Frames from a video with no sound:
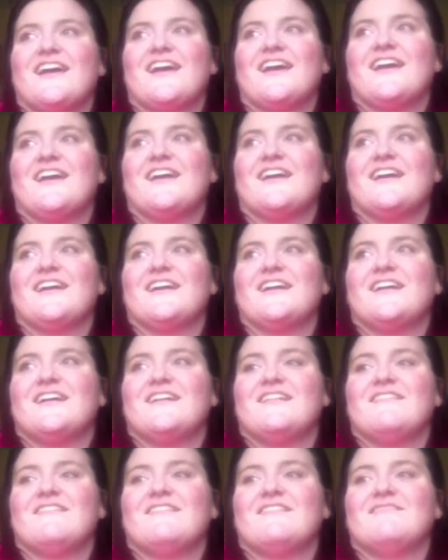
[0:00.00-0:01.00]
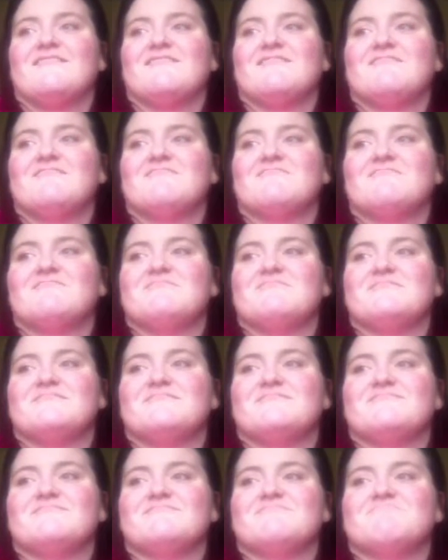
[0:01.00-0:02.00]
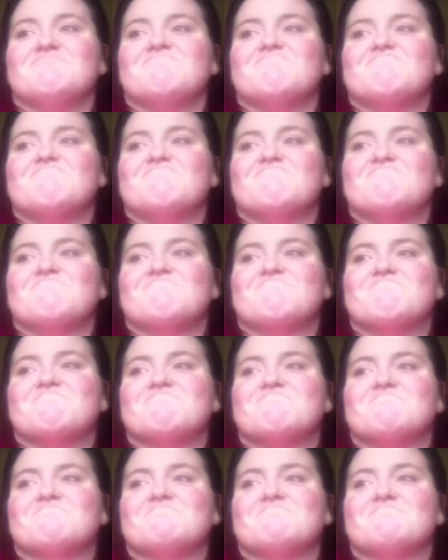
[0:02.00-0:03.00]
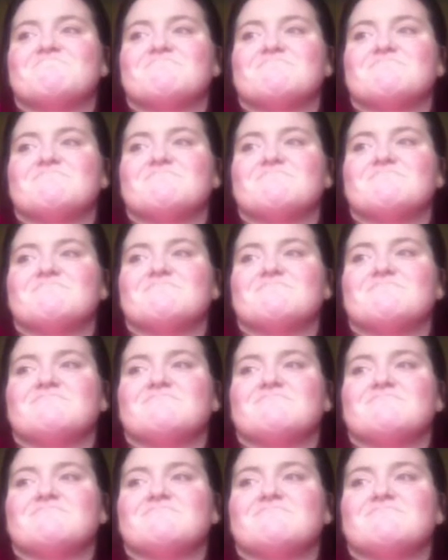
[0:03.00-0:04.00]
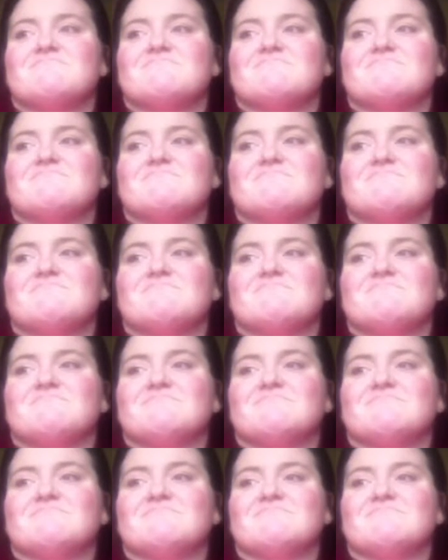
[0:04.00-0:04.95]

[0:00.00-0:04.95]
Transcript: (no one is talking)